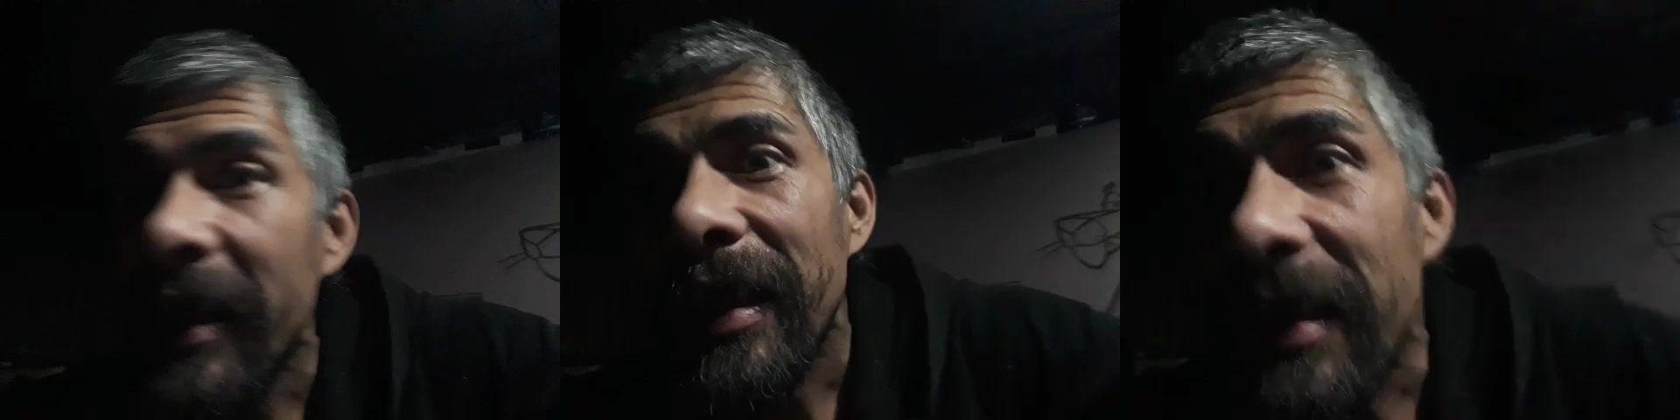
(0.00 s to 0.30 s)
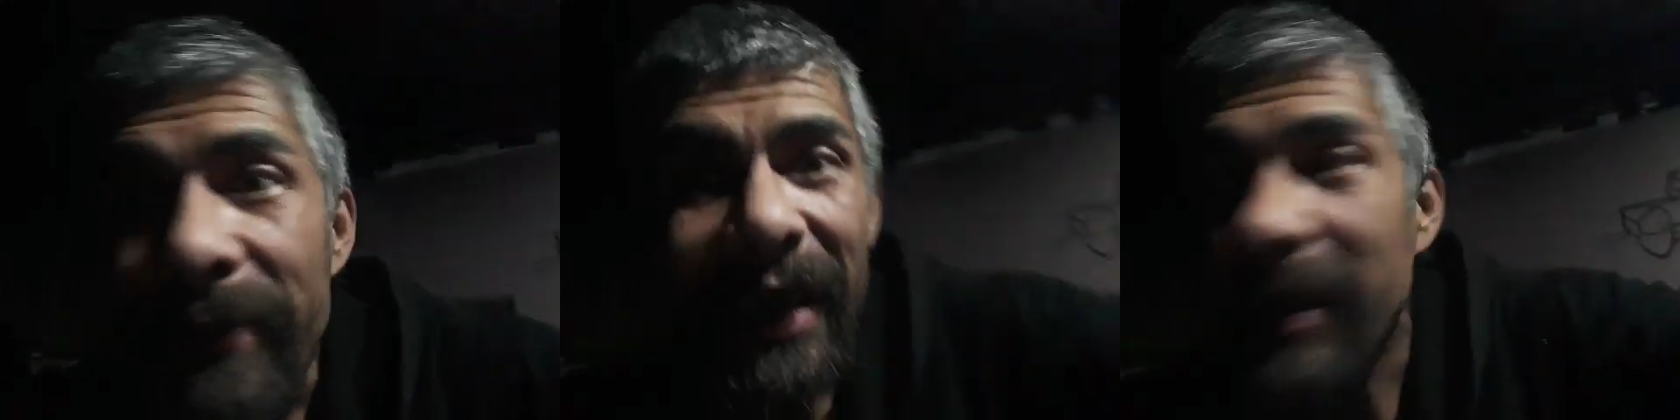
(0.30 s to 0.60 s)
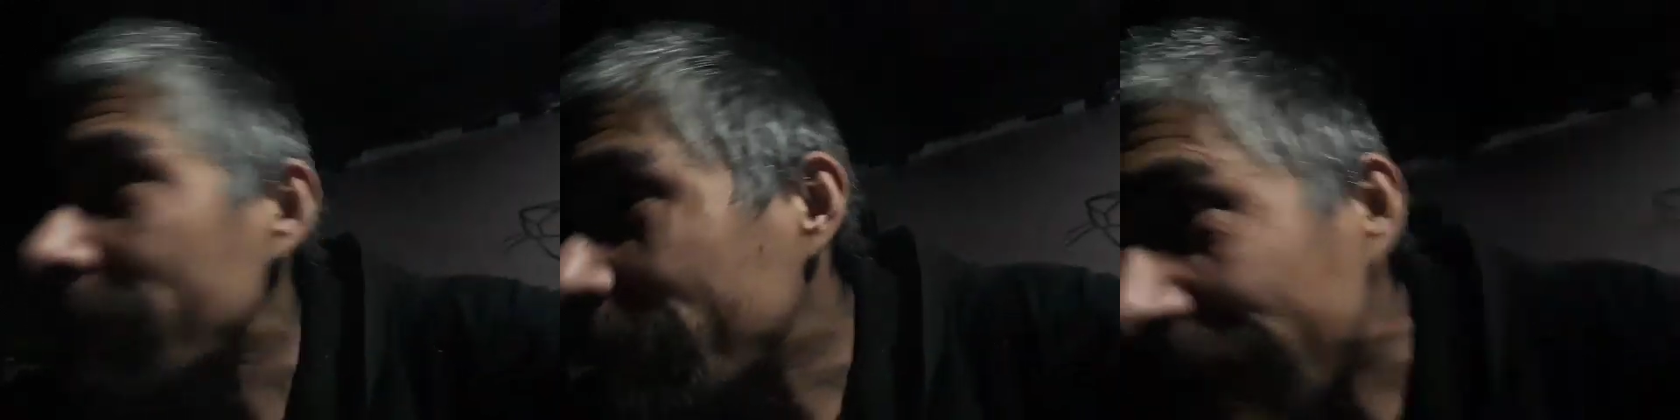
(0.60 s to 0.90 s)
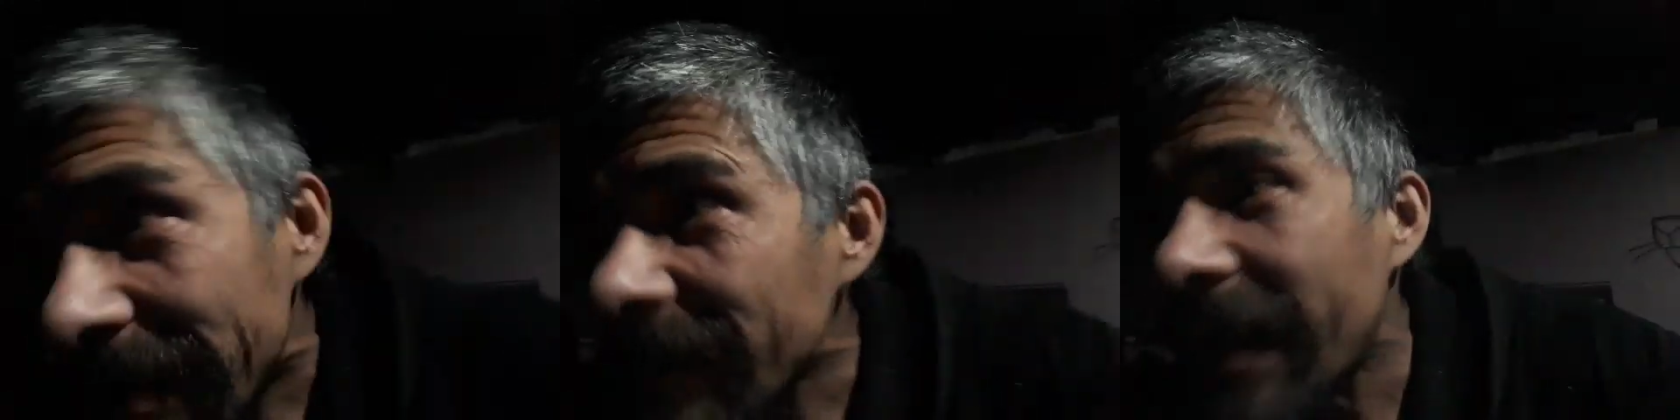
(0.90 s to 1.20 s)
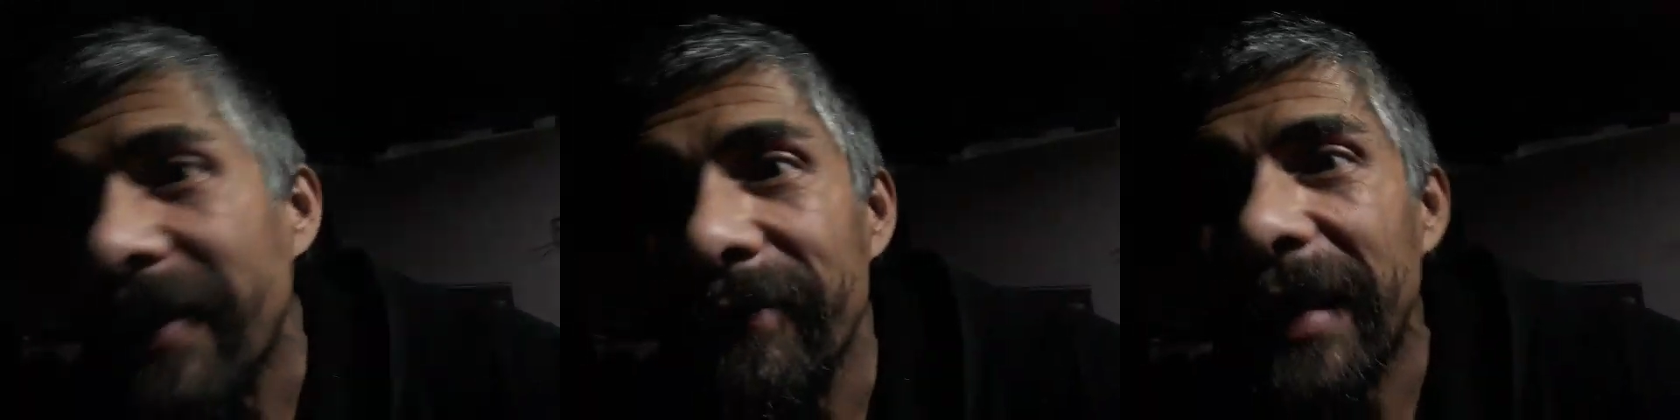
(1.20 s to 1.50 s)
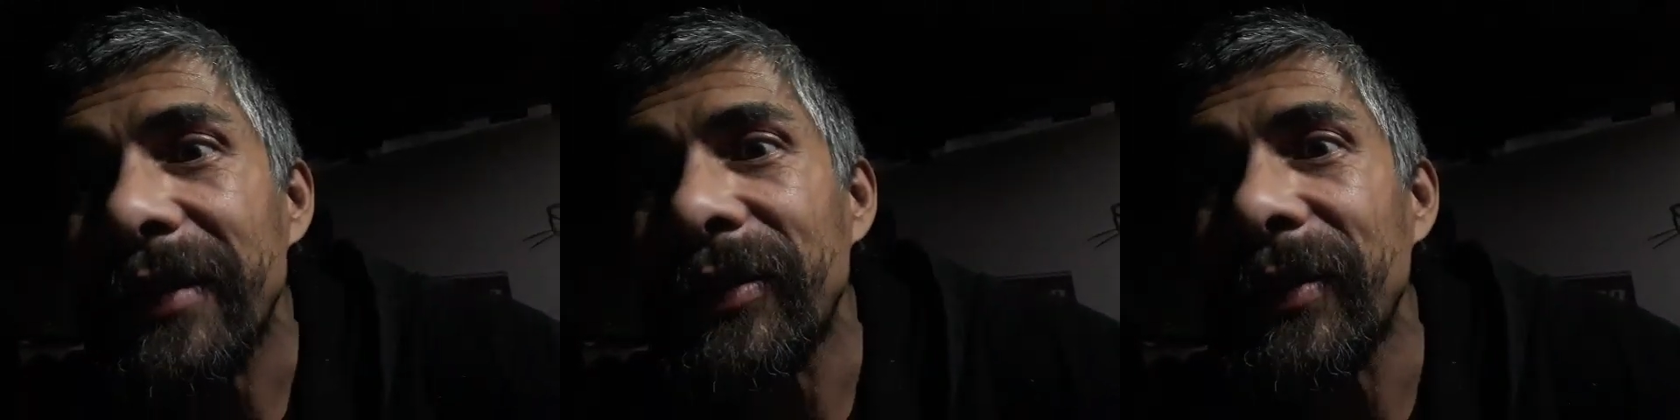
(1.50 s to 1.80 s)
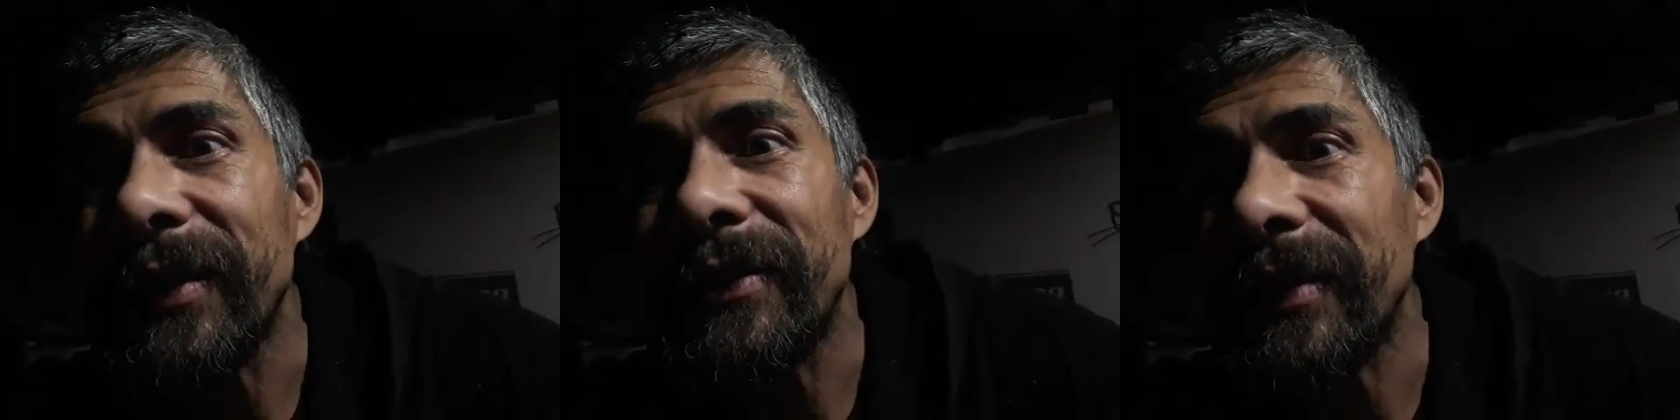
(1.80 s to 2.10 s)
He made a beeline right to
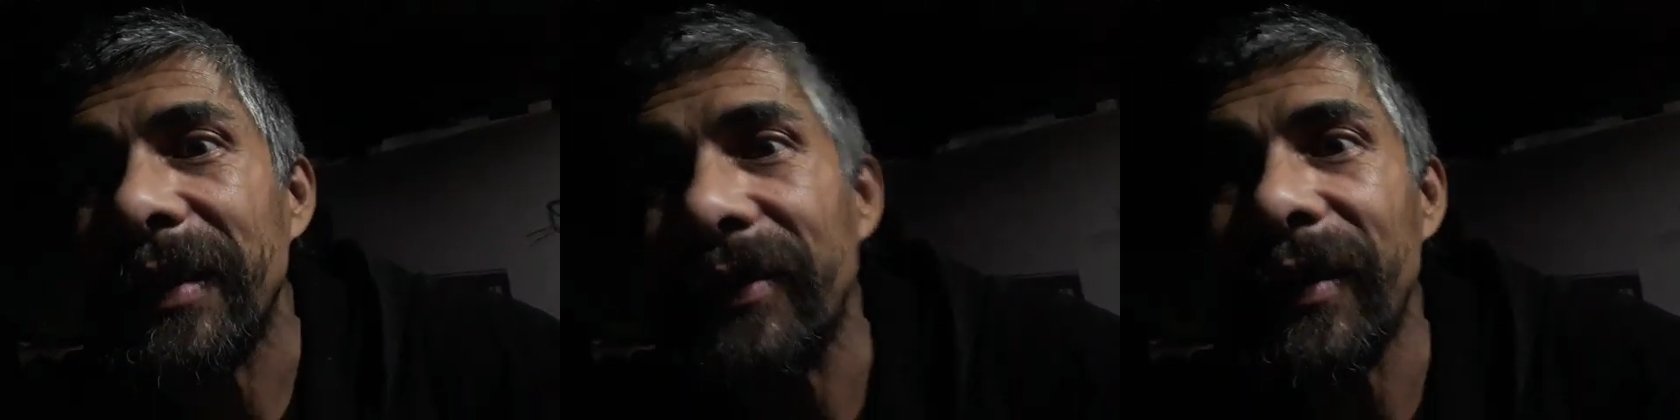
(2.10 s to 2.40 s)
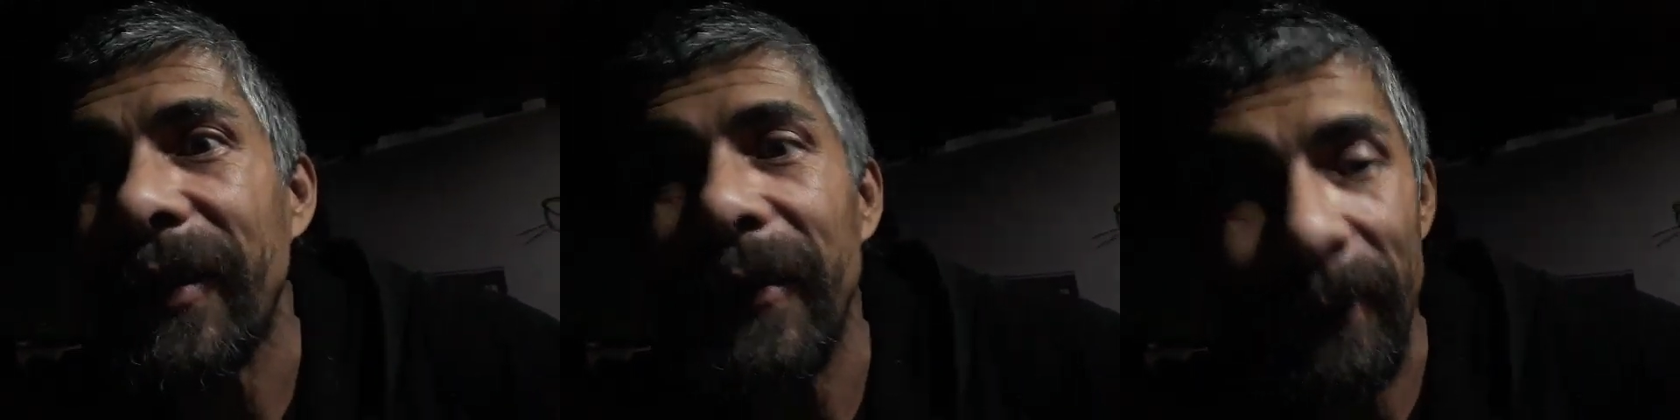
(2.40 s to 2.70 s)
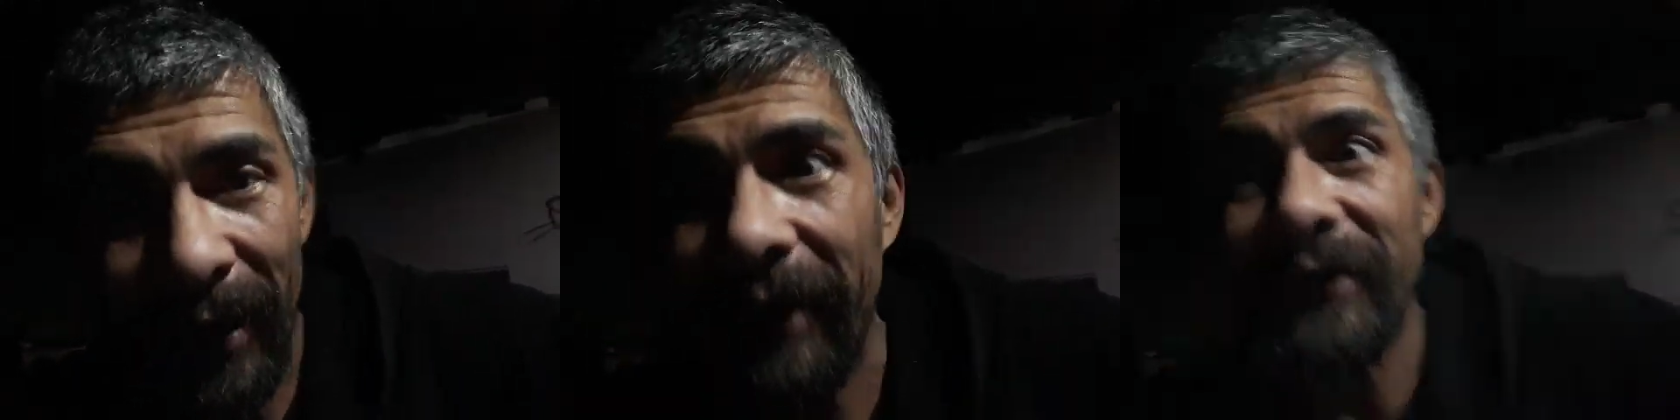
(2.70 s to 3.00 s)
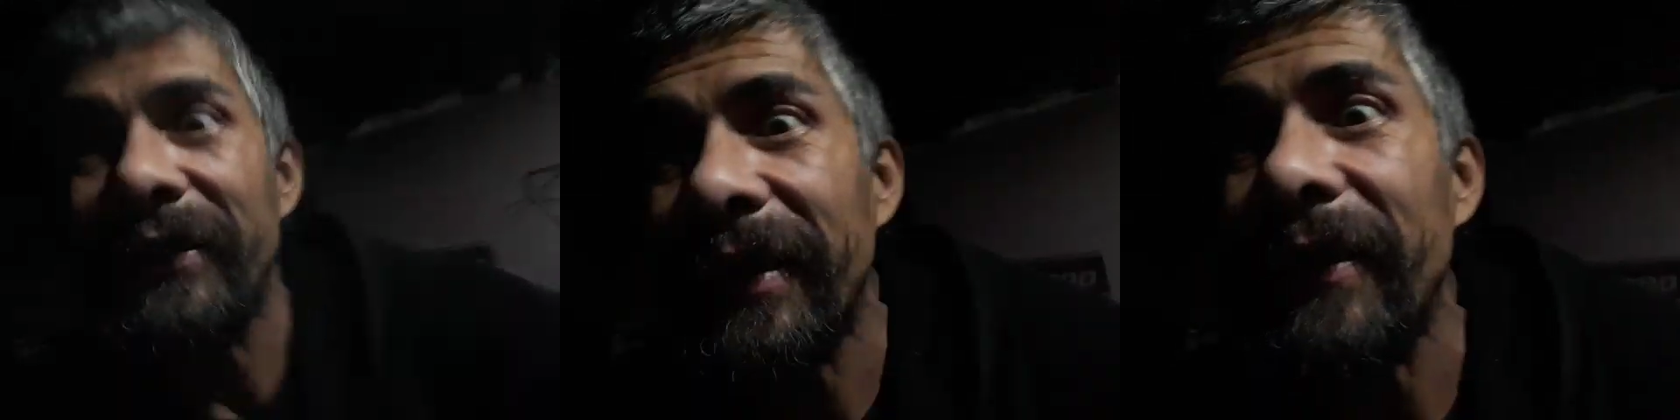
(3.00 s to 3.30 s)
his litter box and did